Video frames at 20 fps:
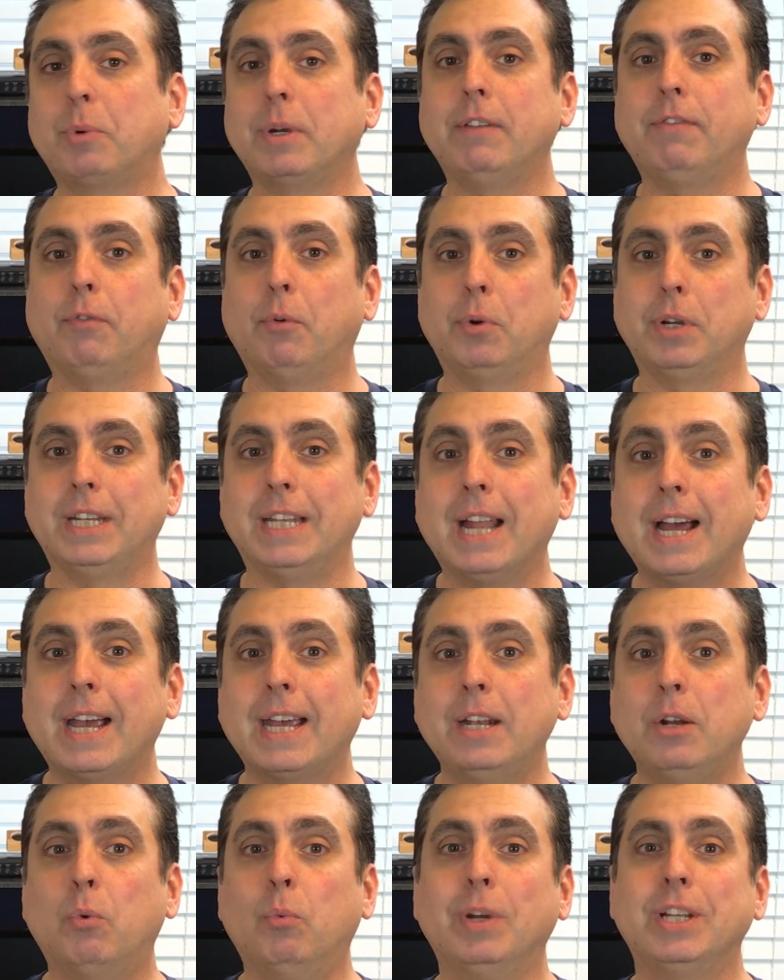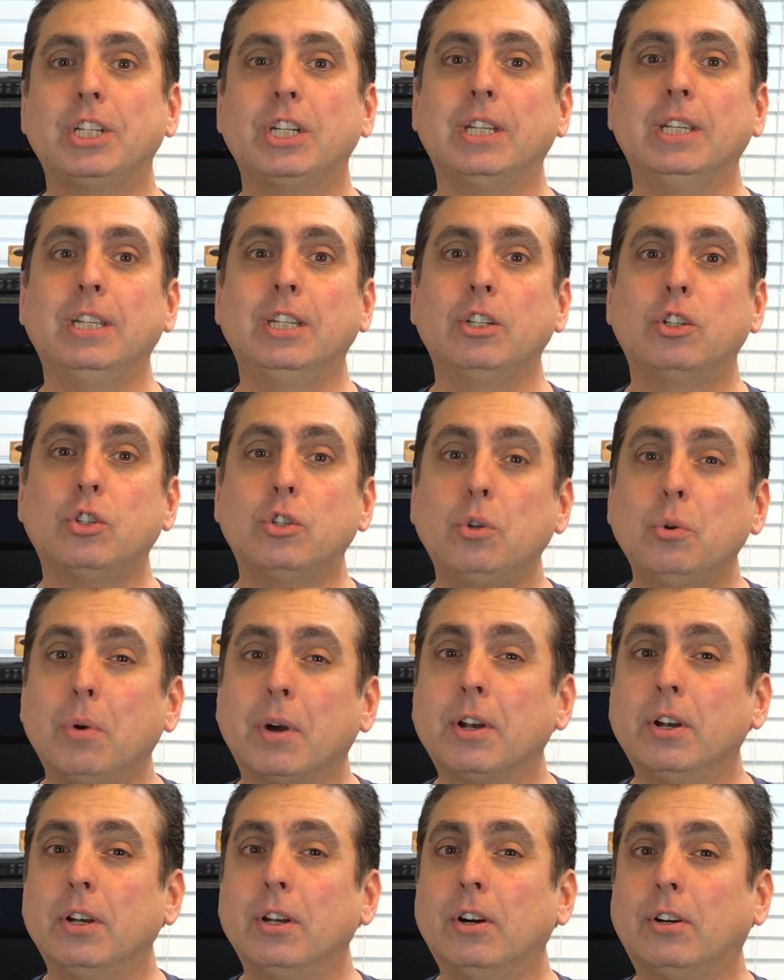$349, which is
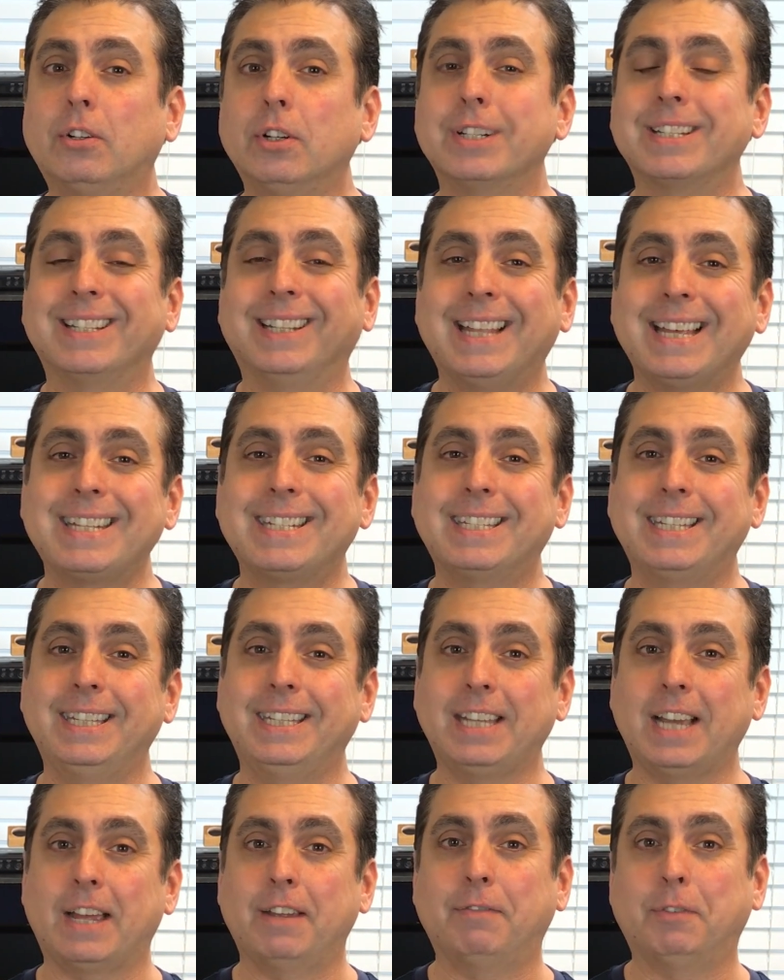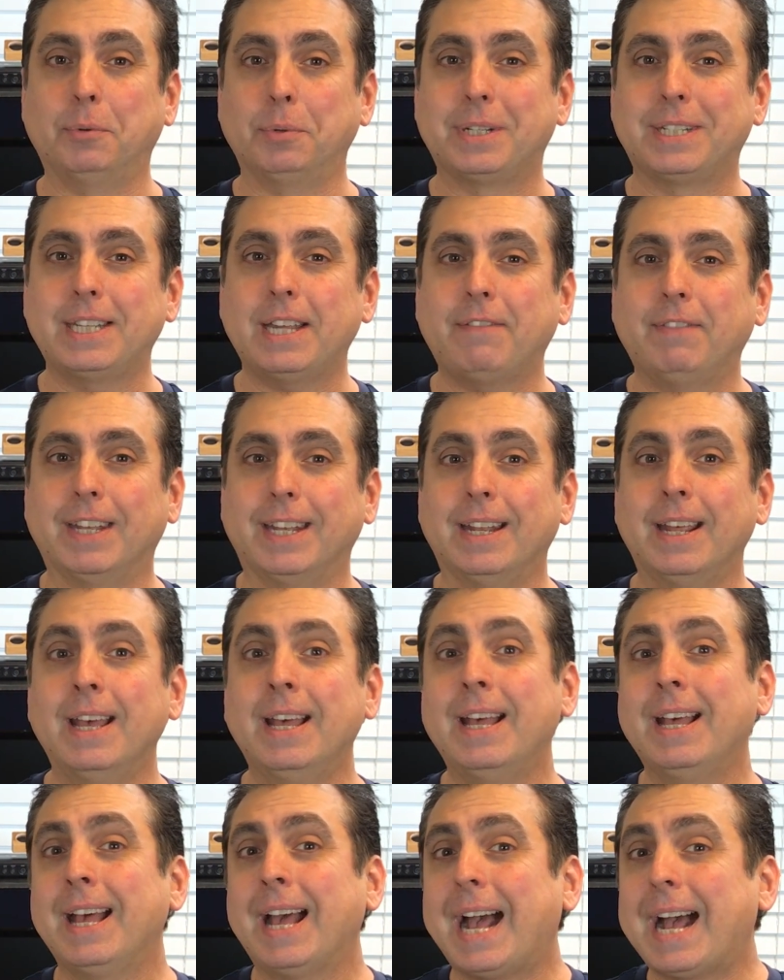$200 less than the iPhone 7.
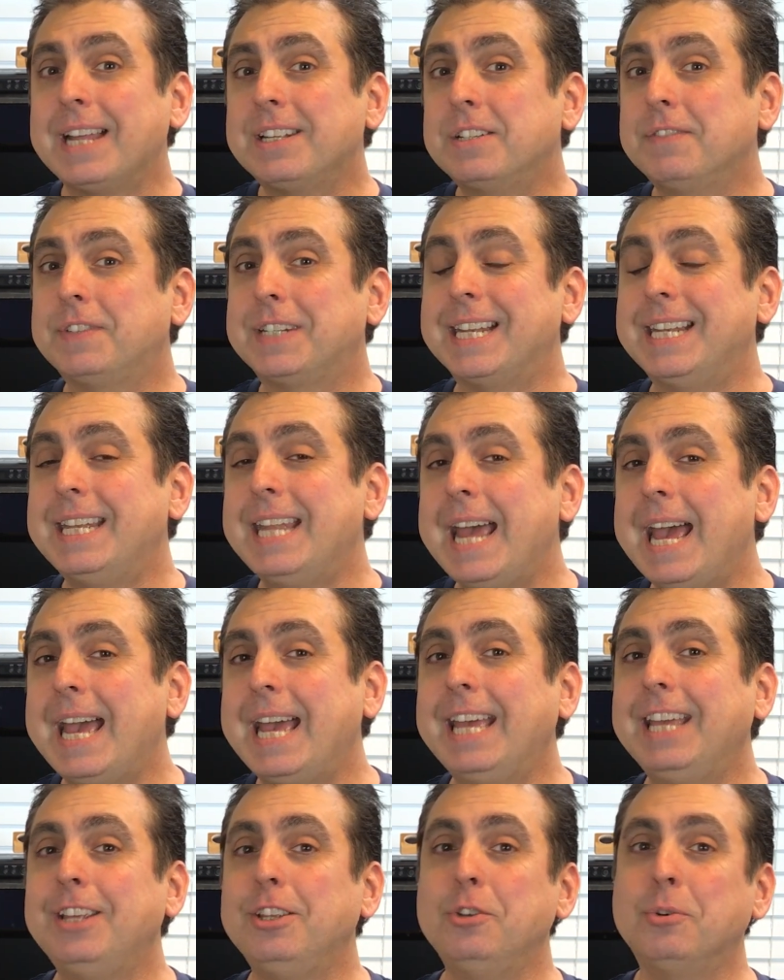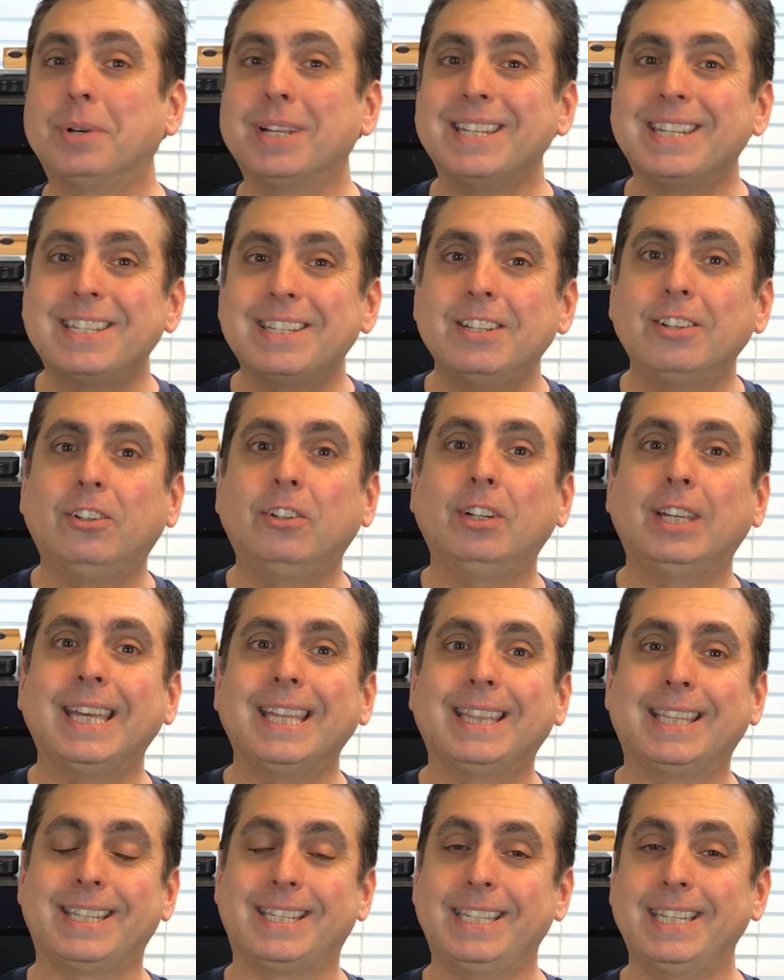As of today, you can still
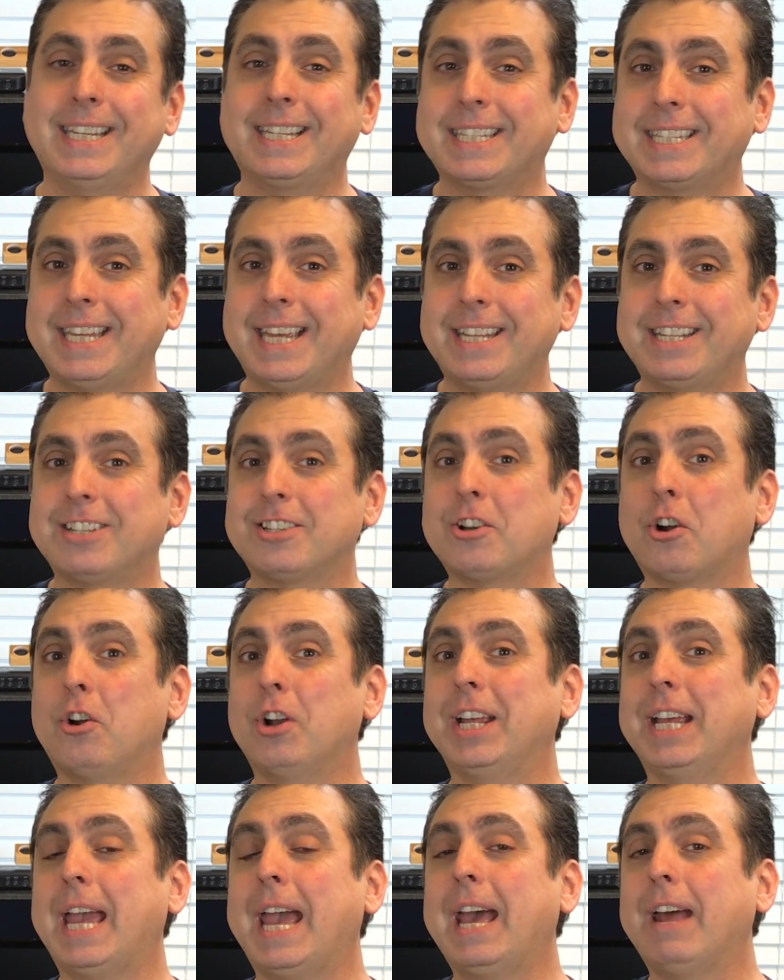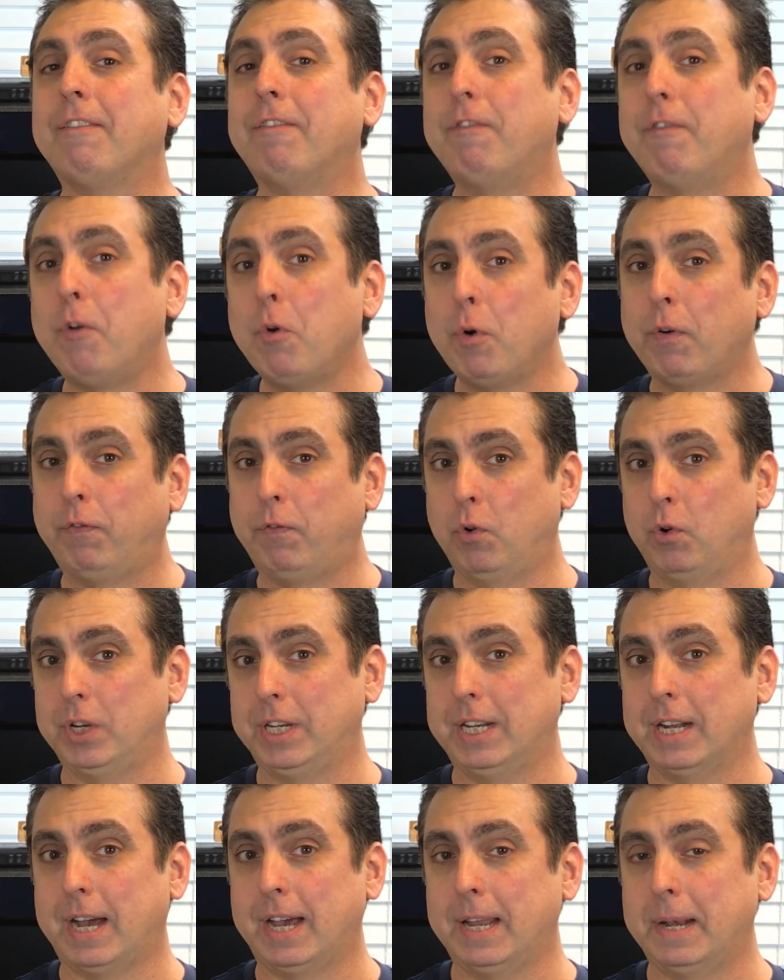get the 6S starting at
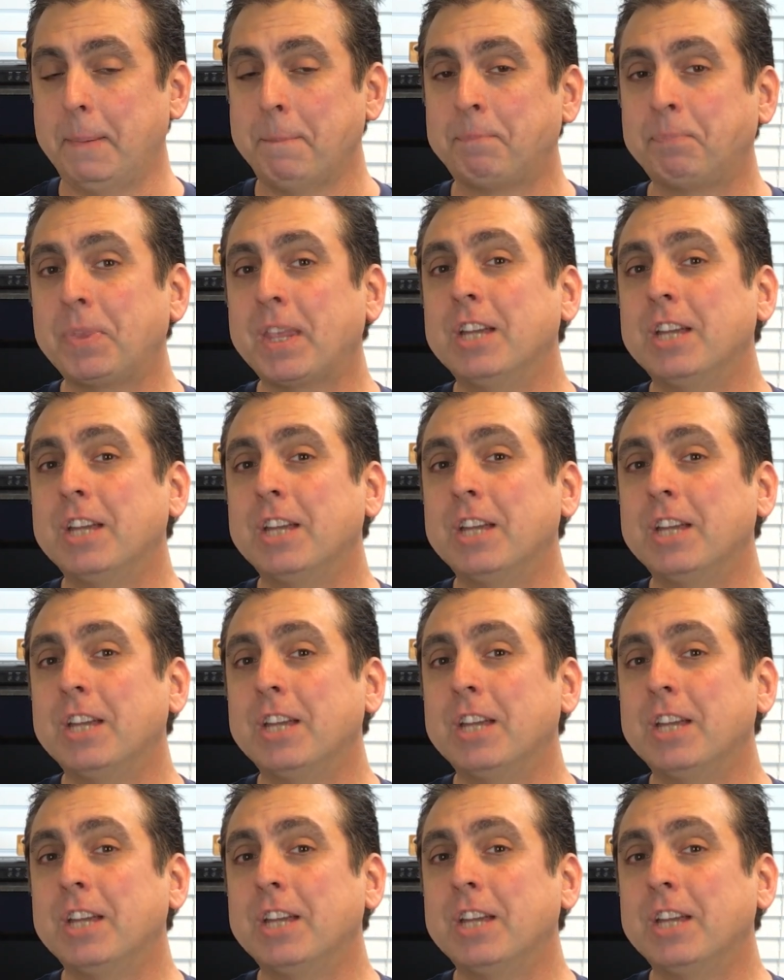$449.